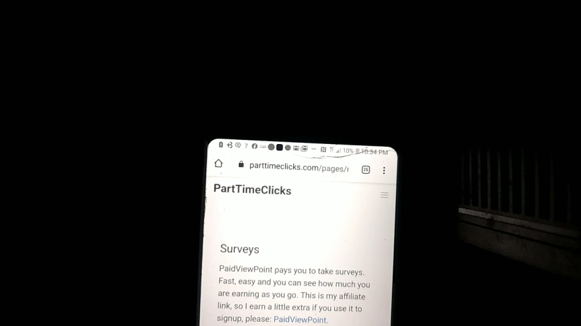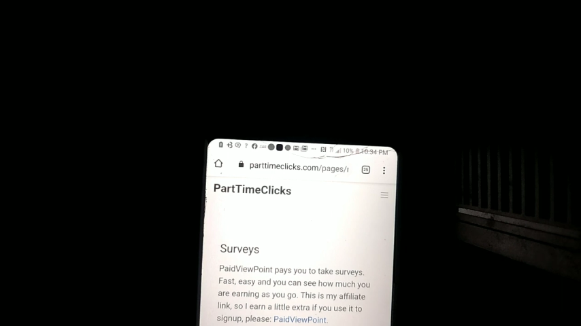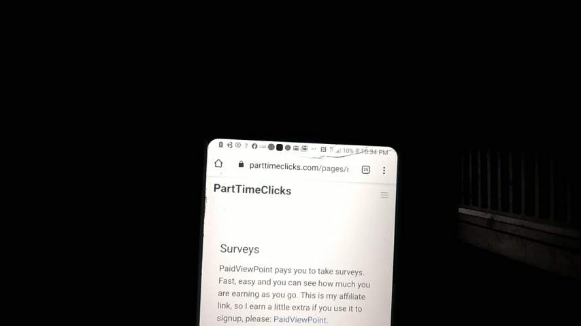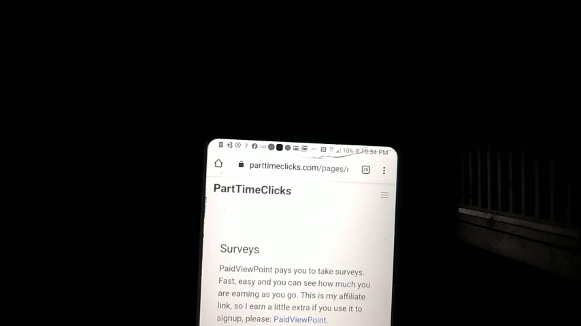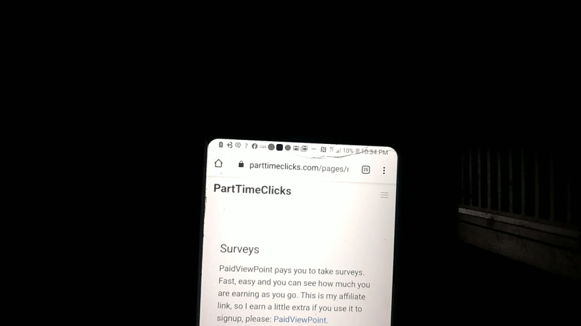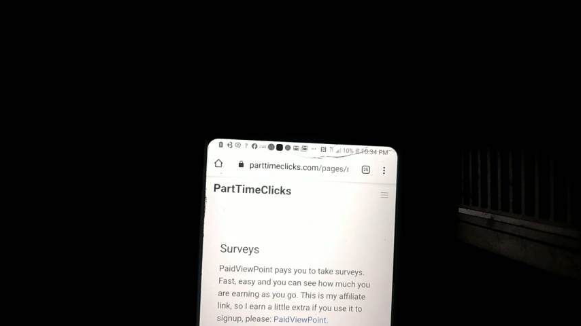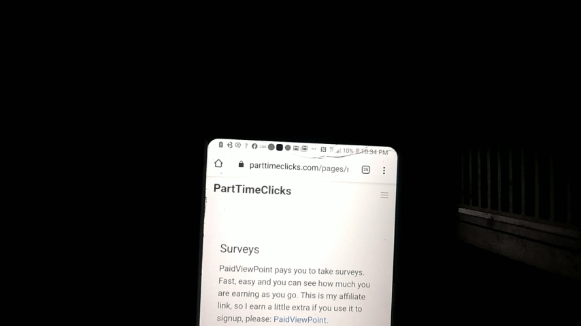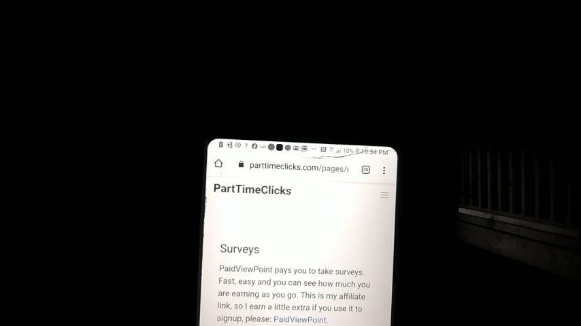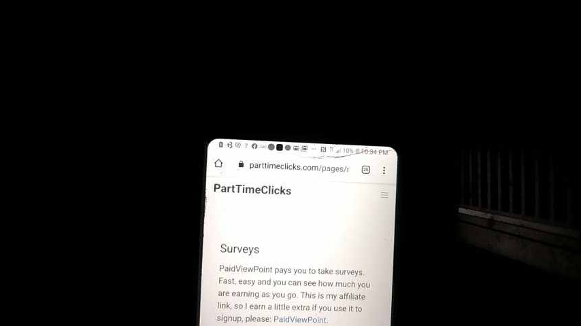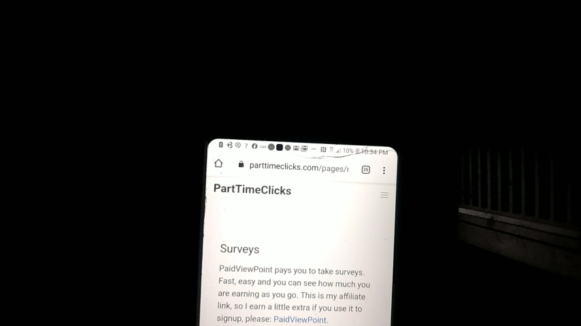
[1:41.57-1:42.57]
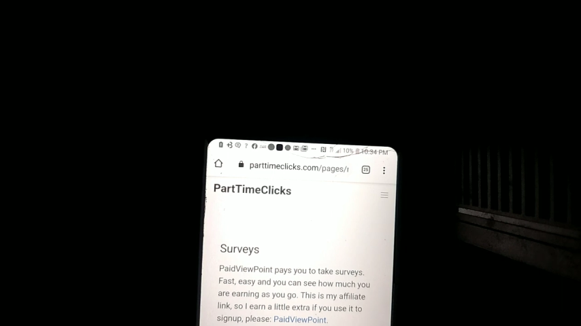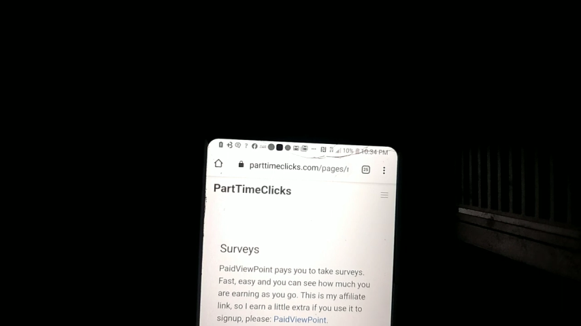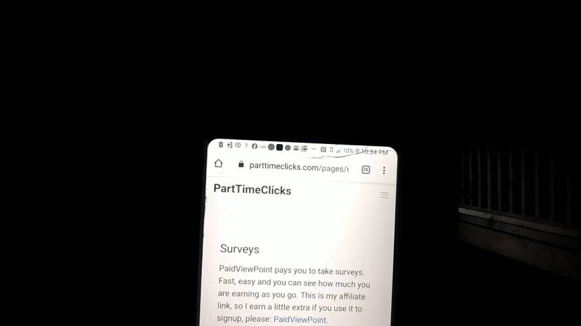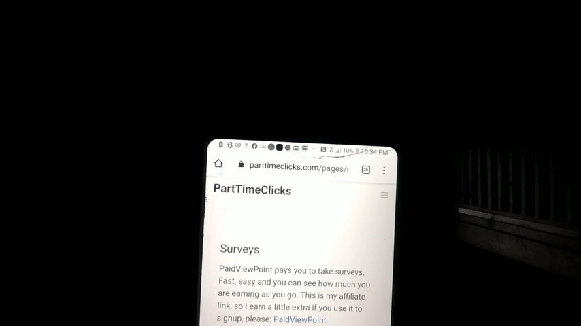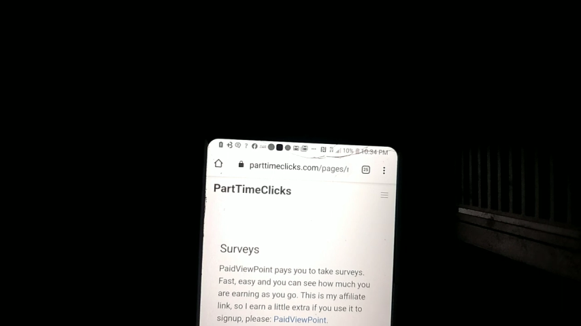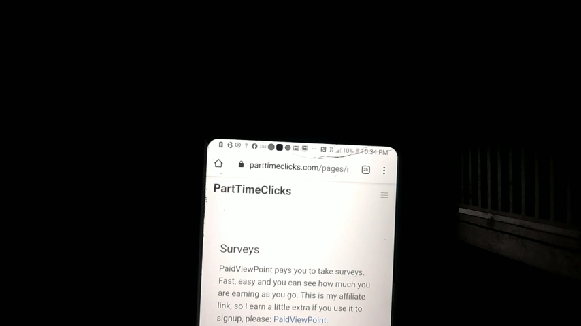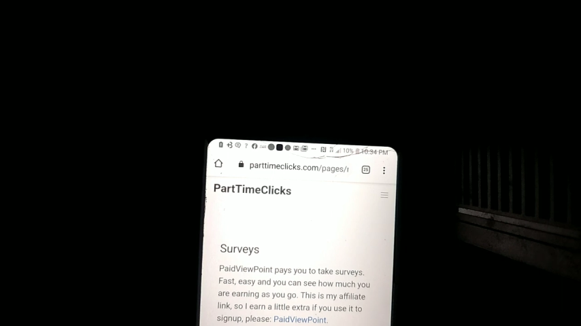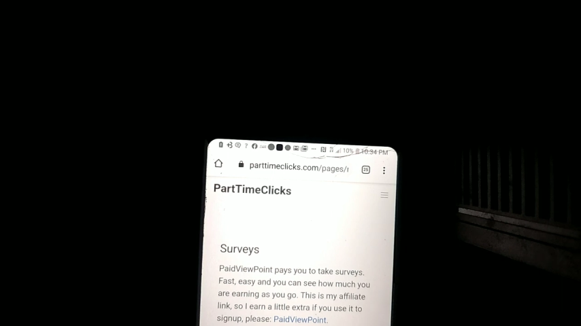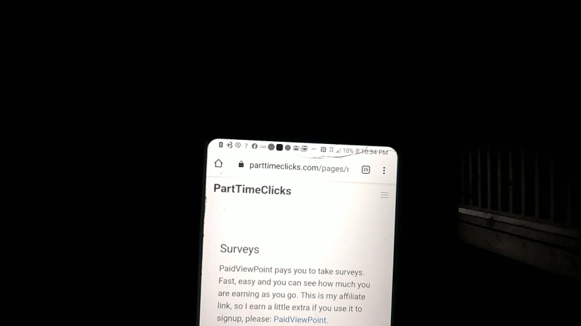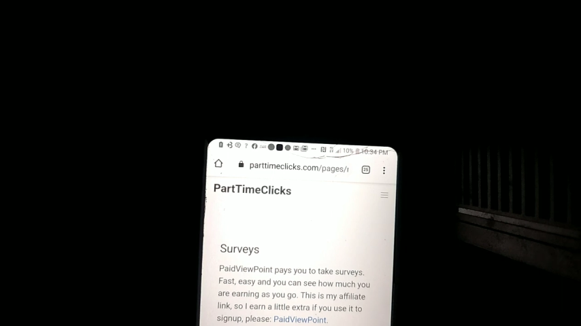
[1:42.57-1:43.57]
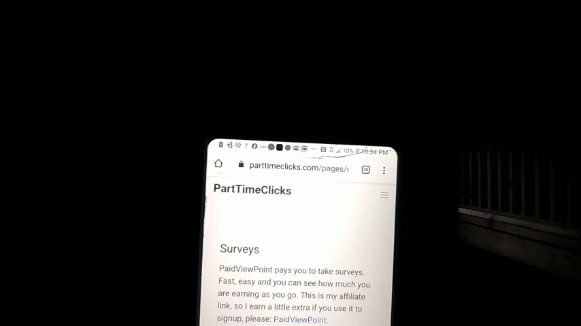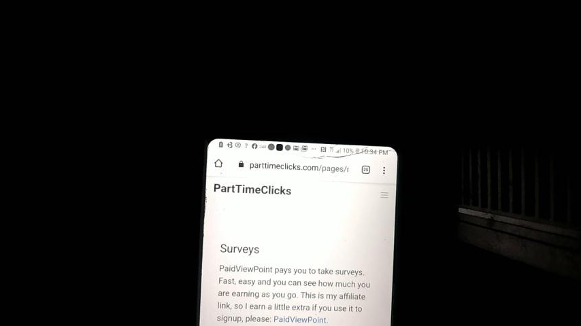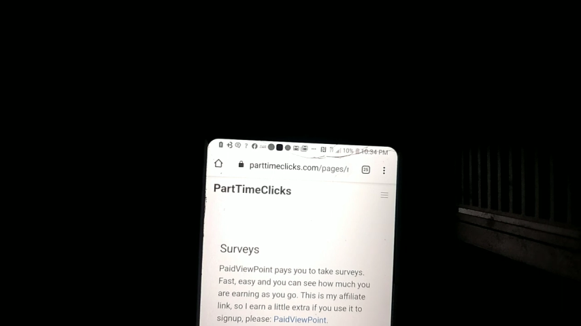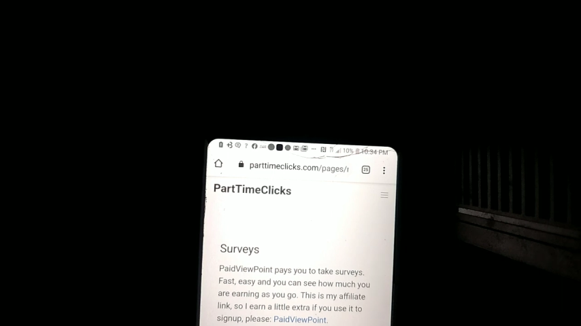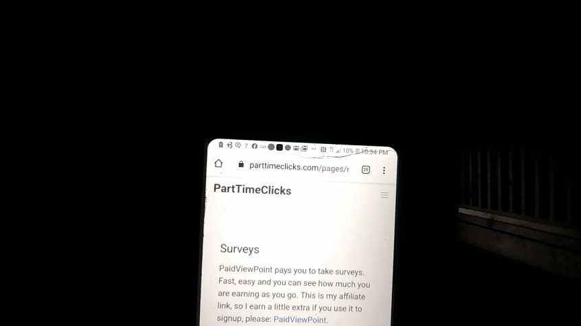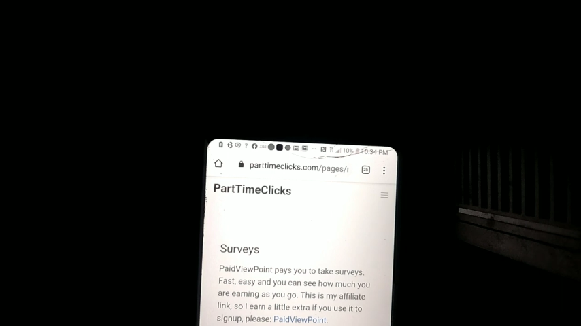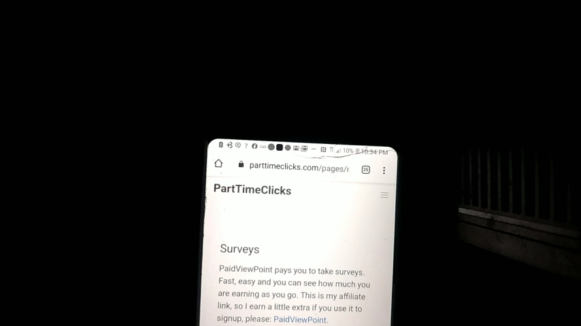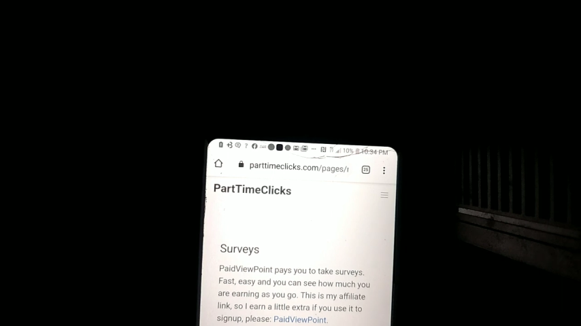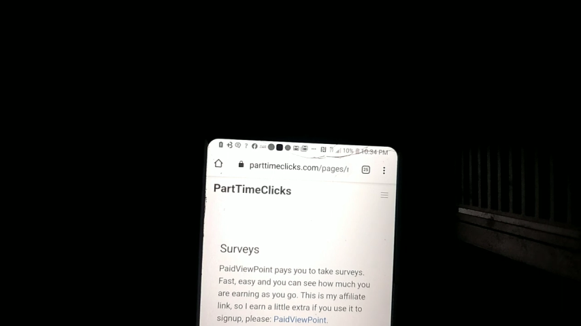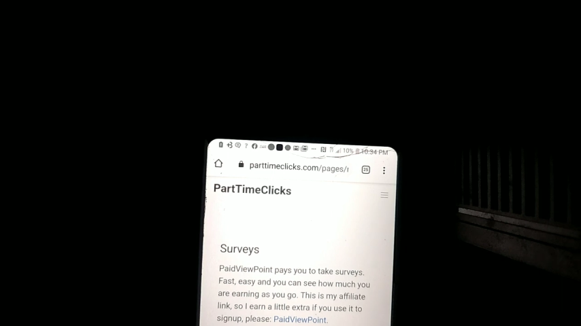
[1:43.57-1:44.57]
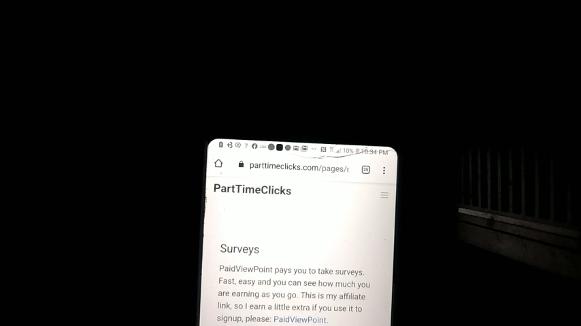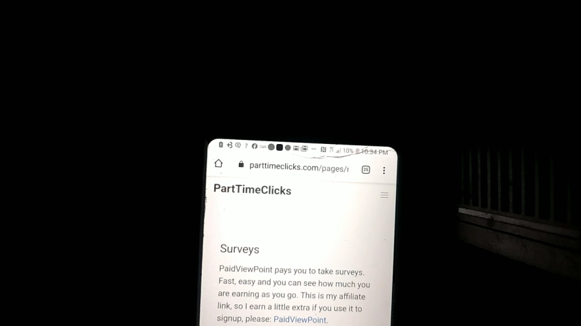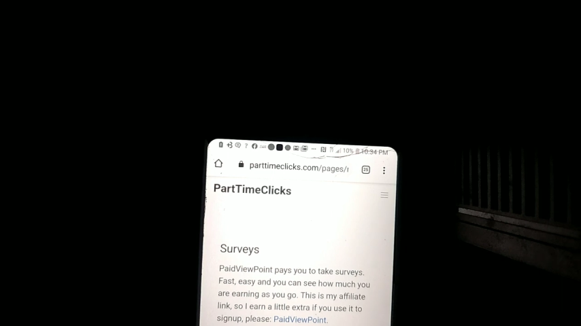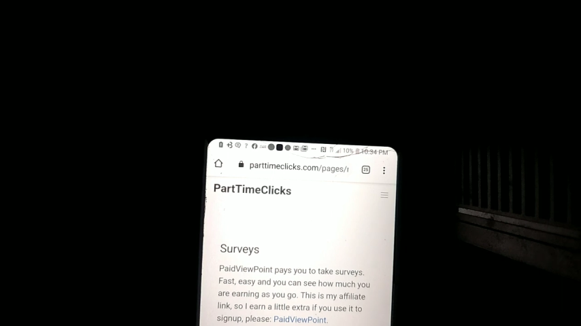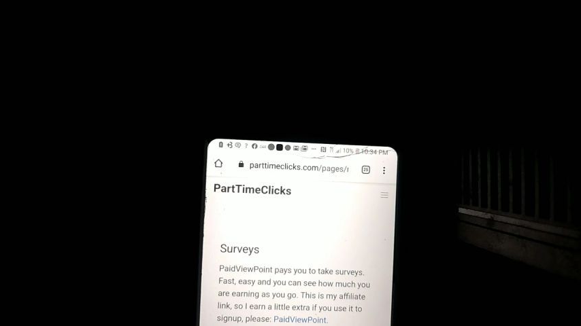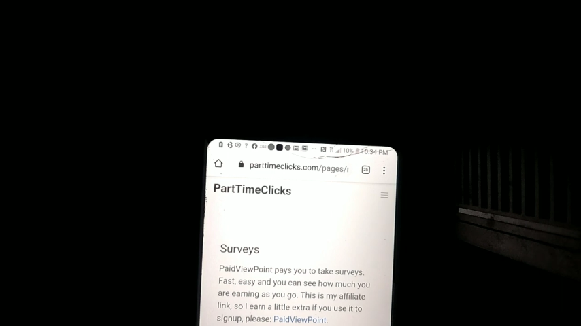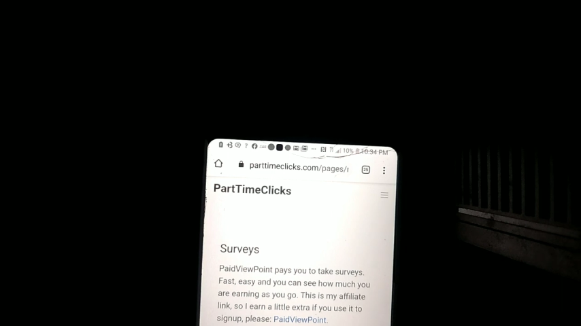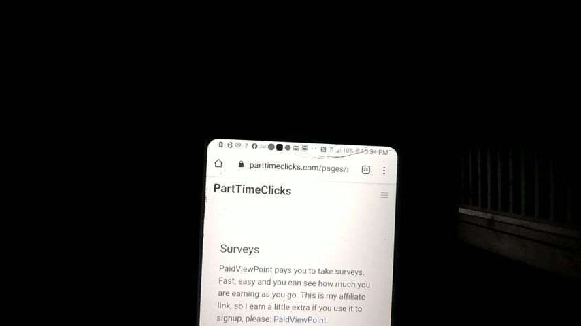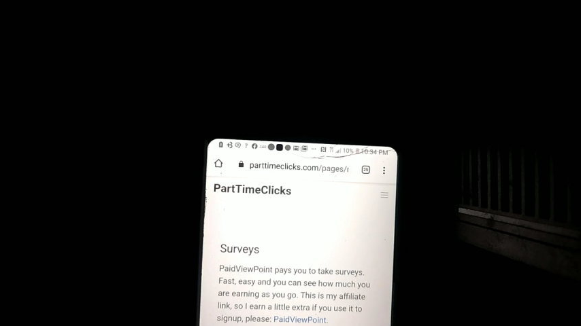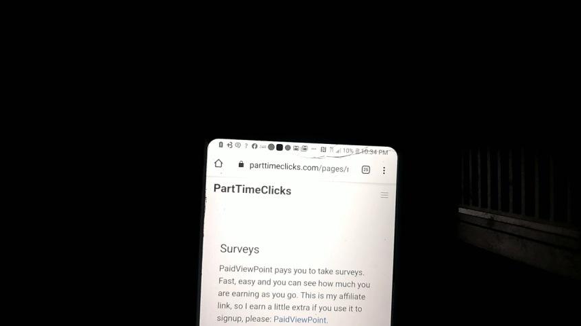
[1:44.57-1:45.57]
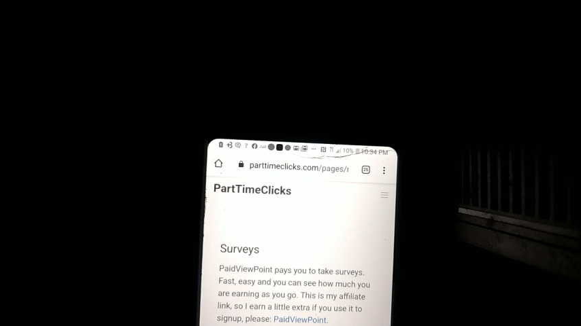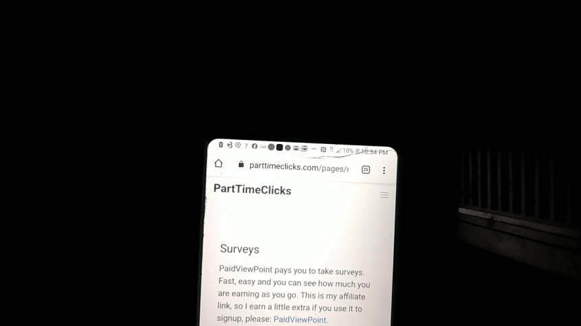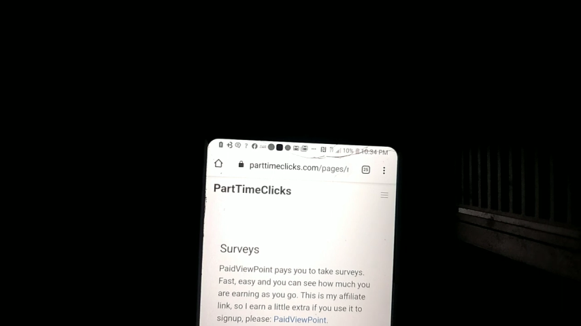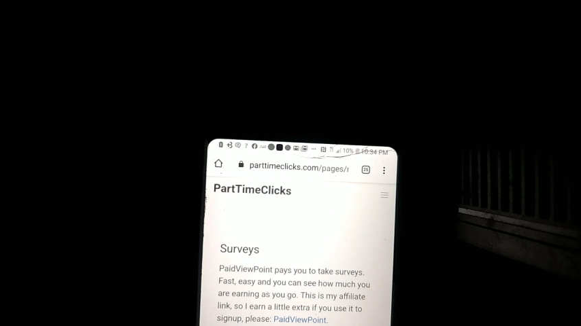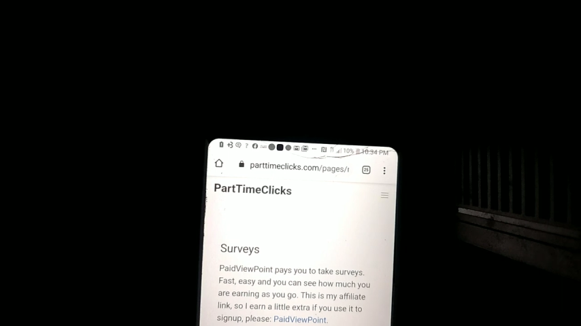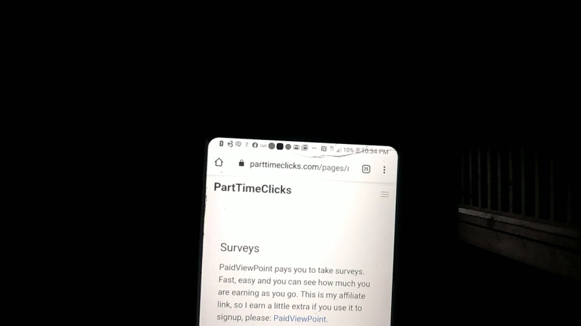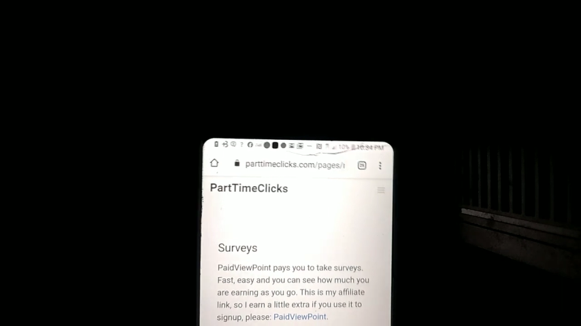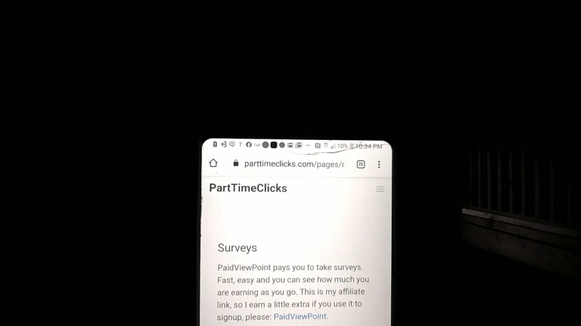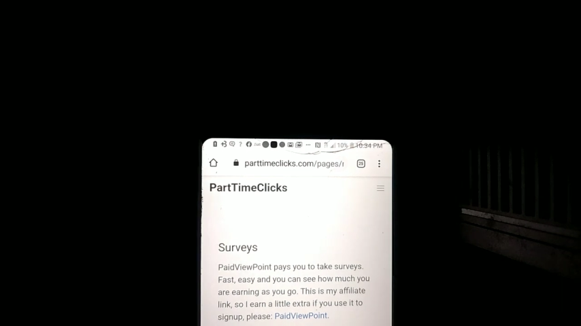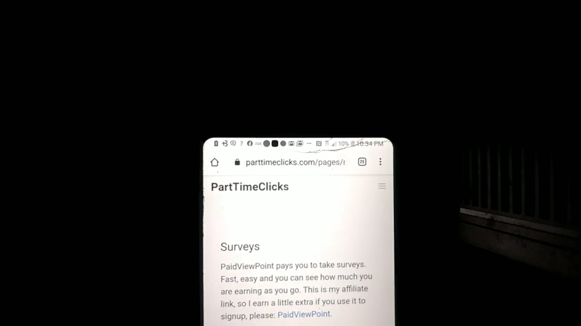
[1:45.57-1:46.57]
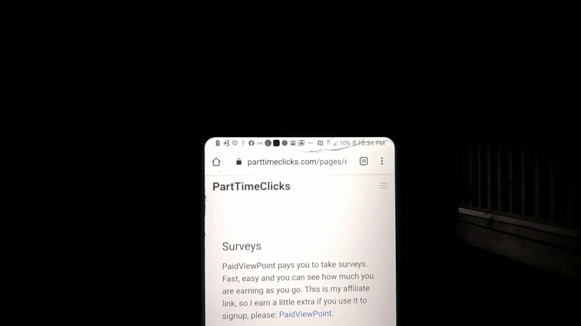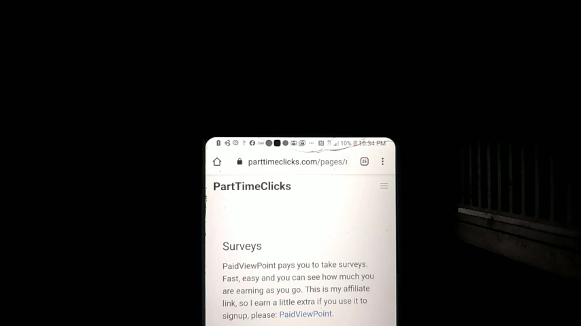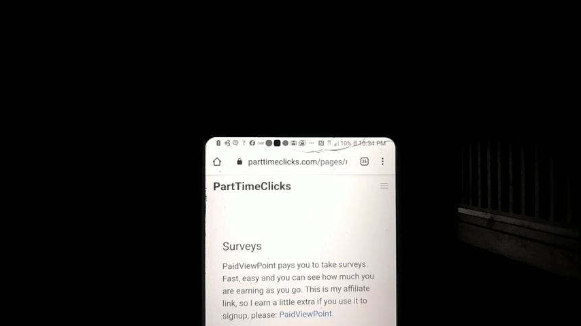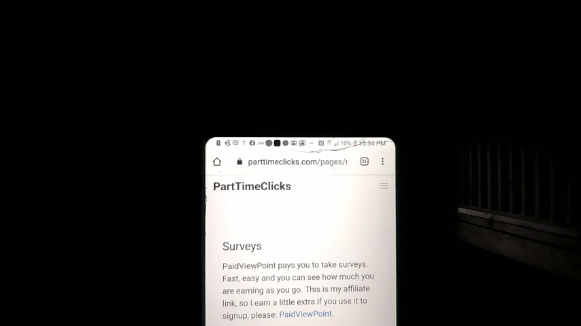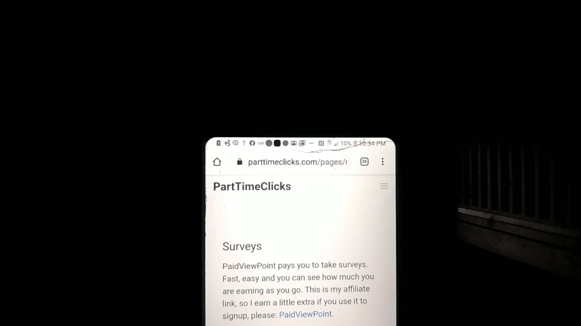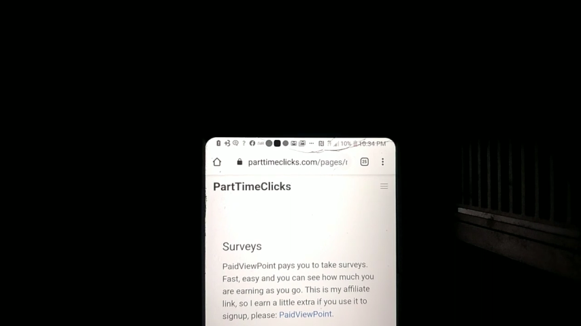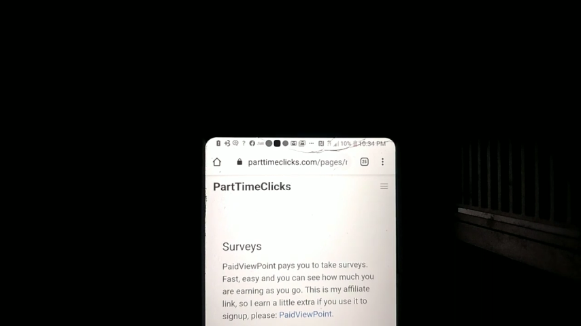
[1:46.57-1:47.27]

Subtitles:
Nobody's mouth can be seen.